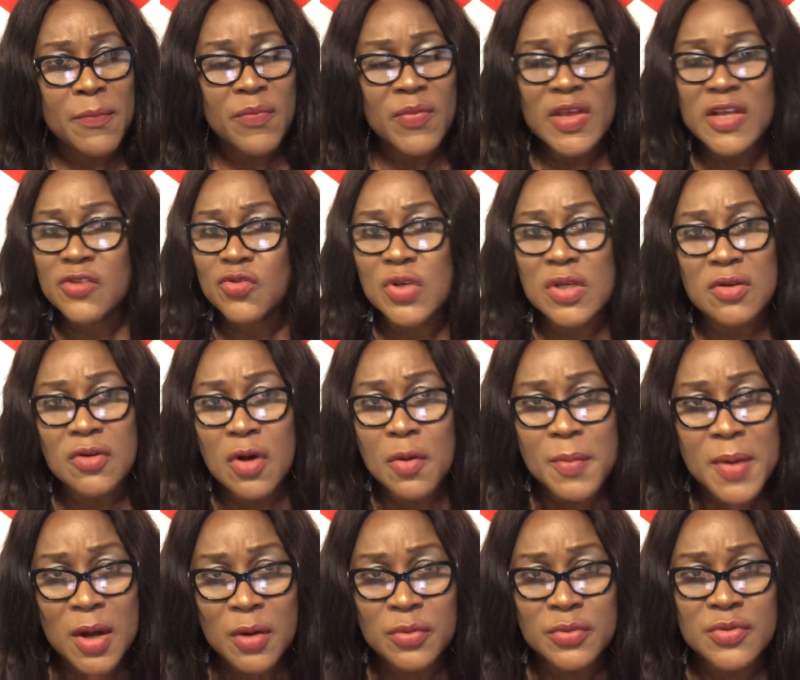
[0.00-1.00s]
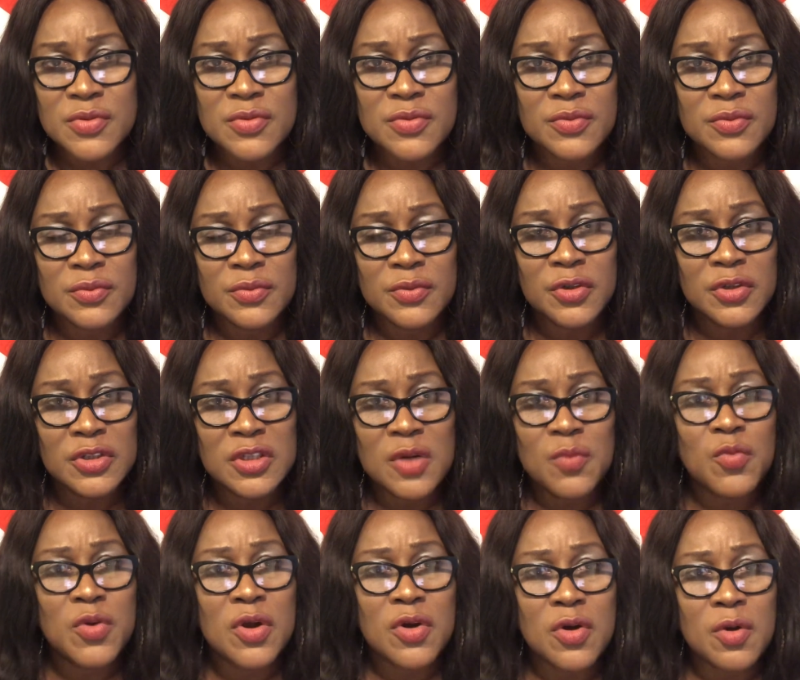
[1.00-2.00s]
It will come out. Your name
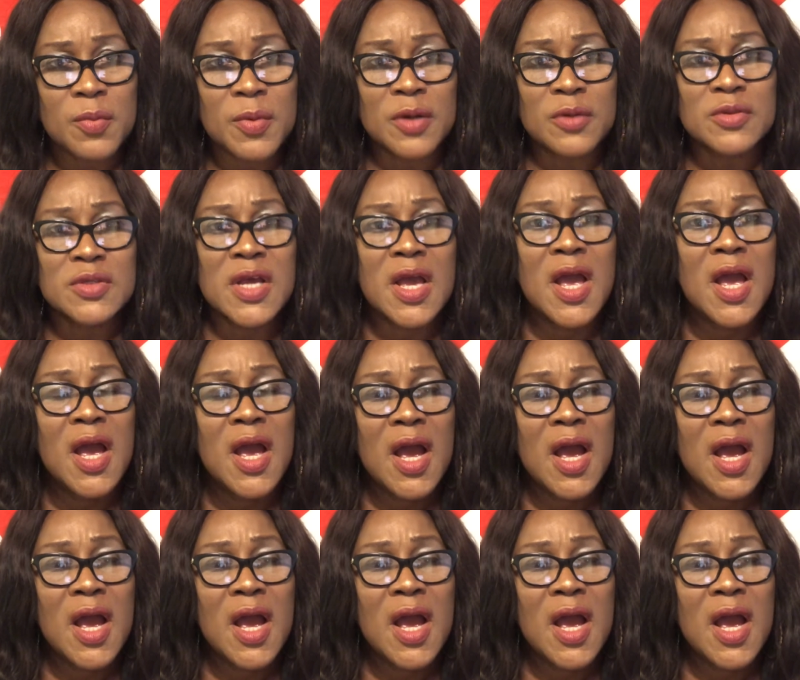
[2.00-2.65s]
will come out.